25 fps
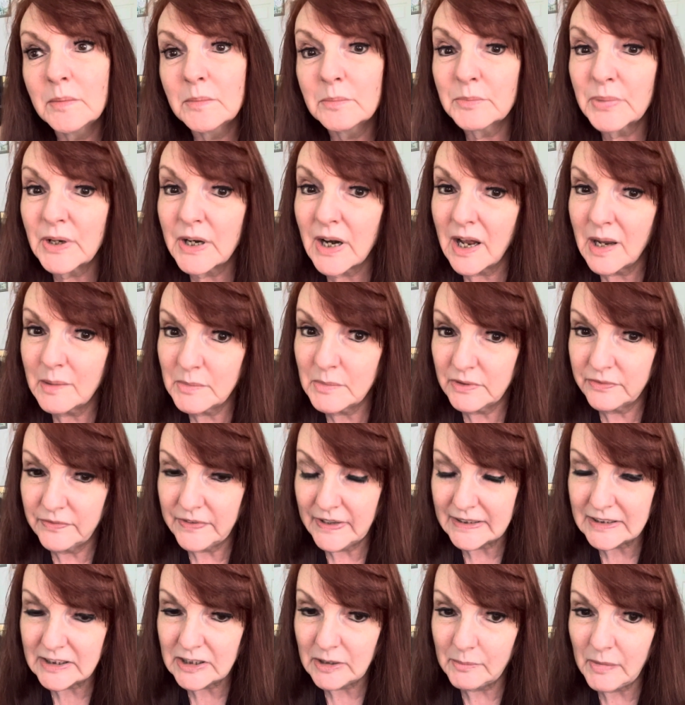but I'm a
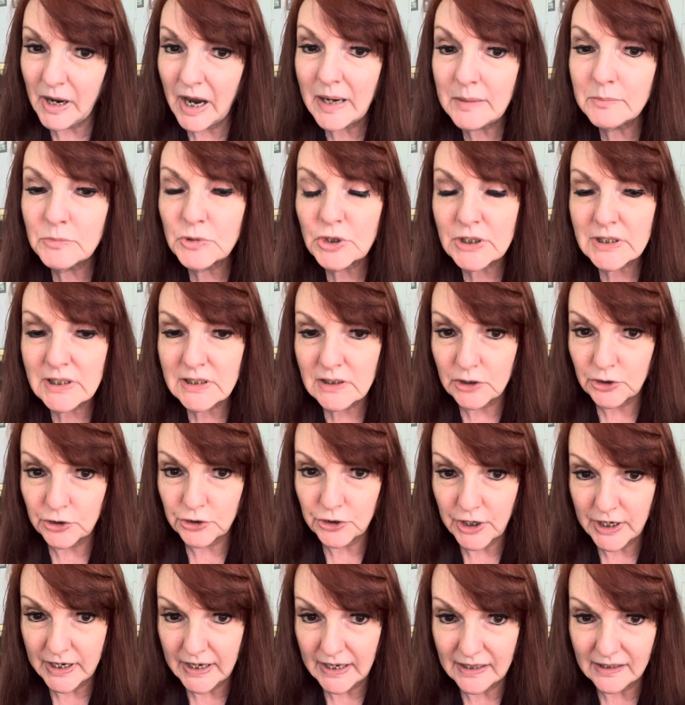victim. I'm just
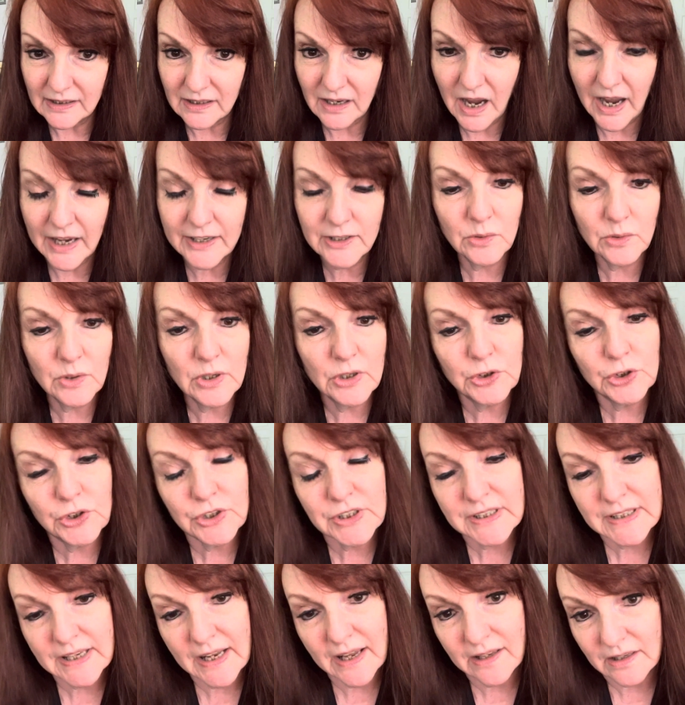learning. I don't
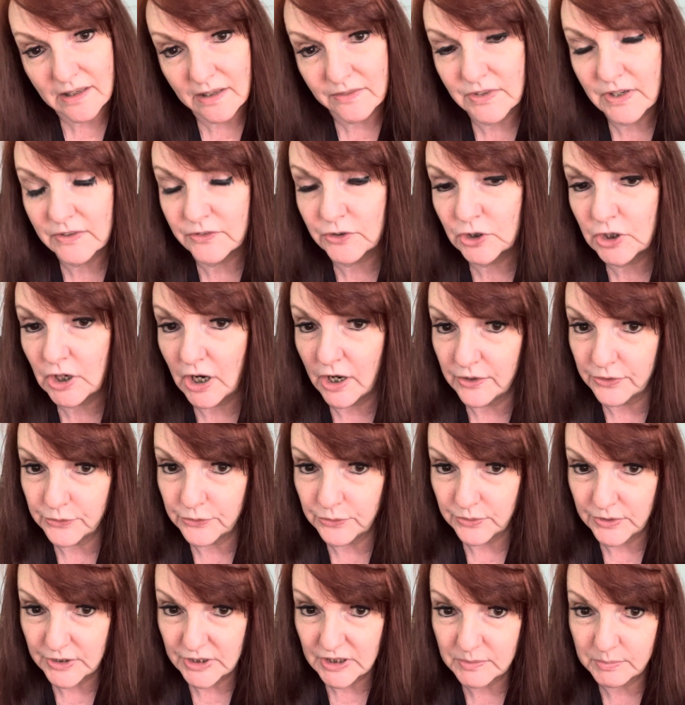understand. I've never gone
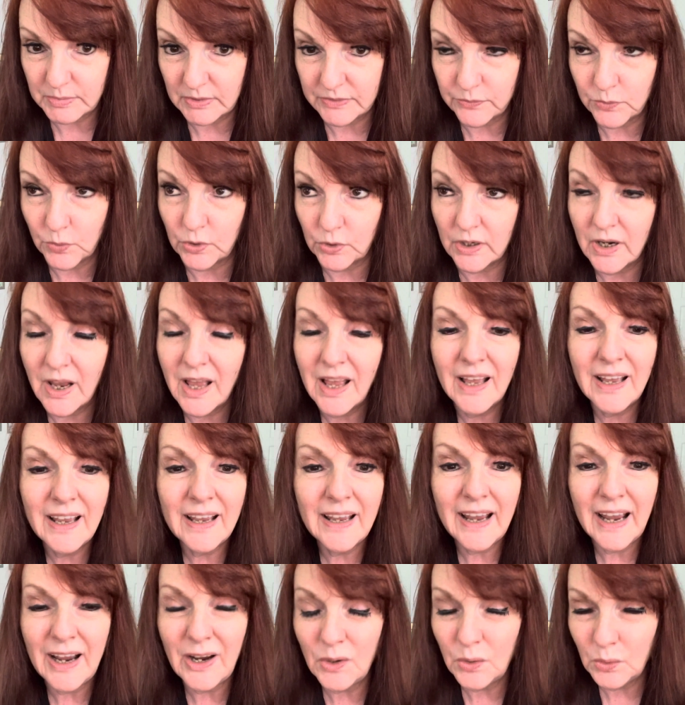through this before.
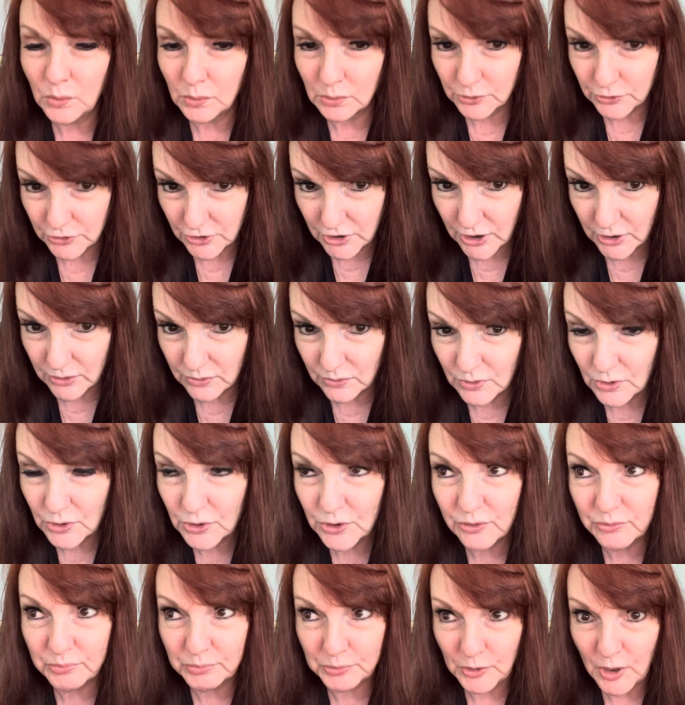How old are you?
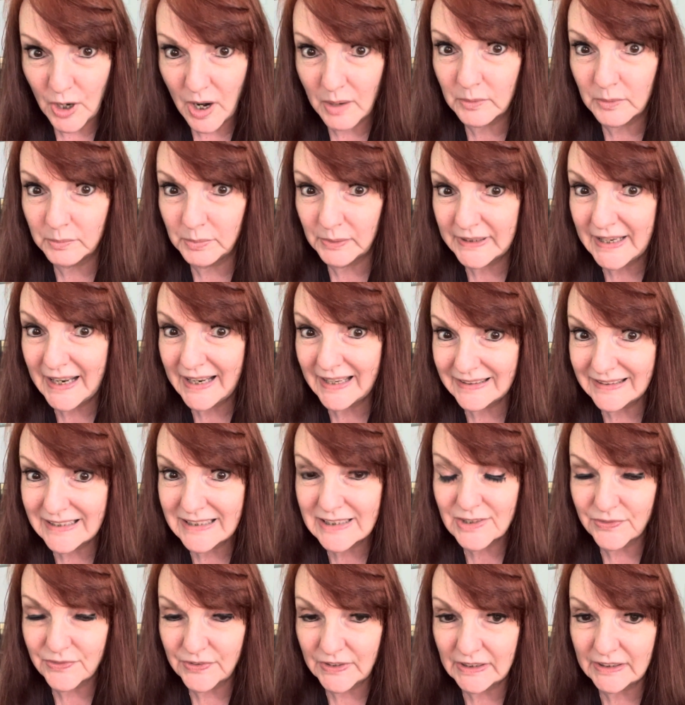You've probably had
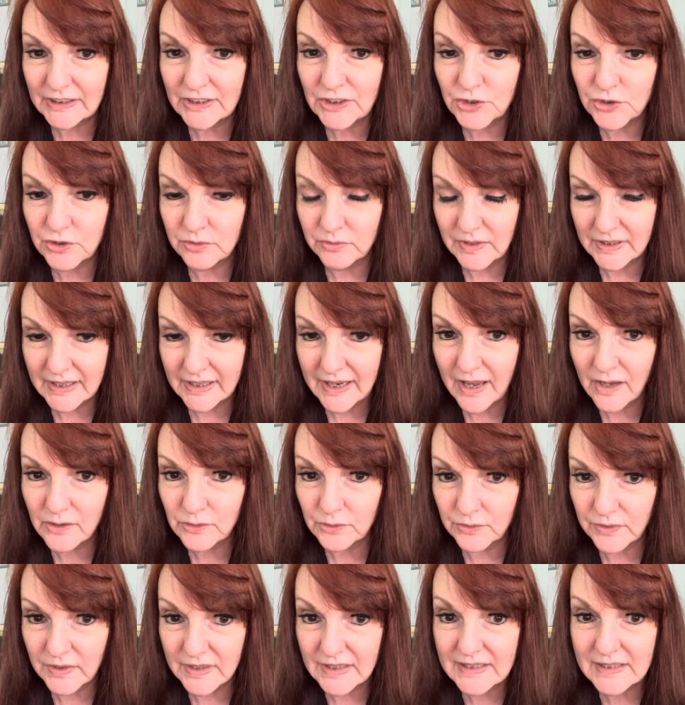these feelings. You've
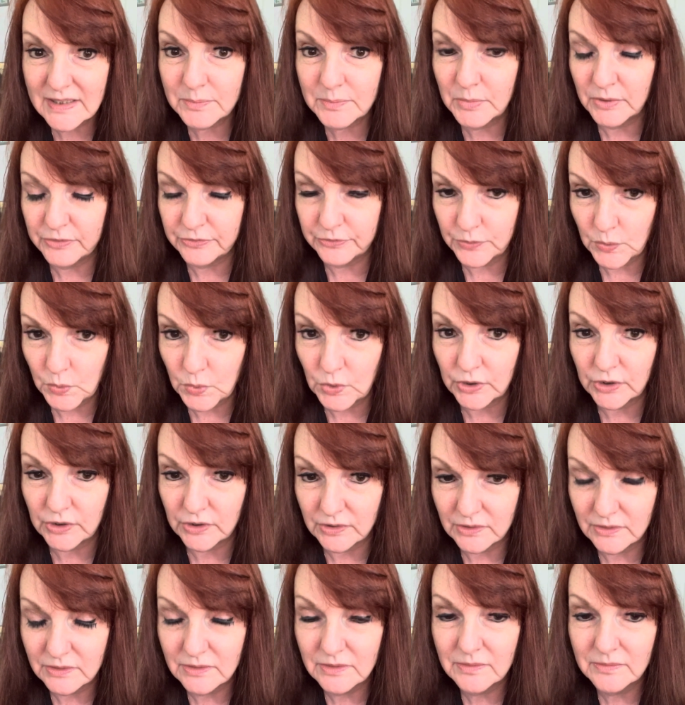encountered this before.
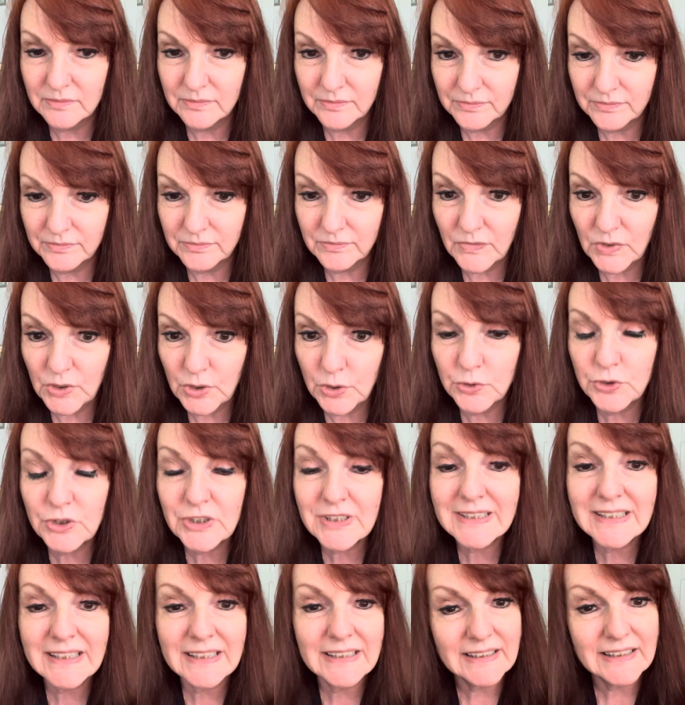You
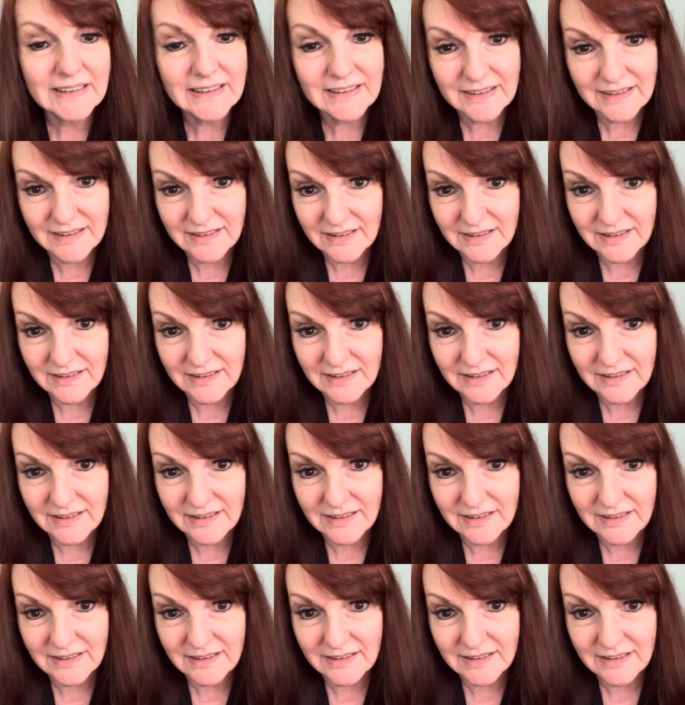just didn't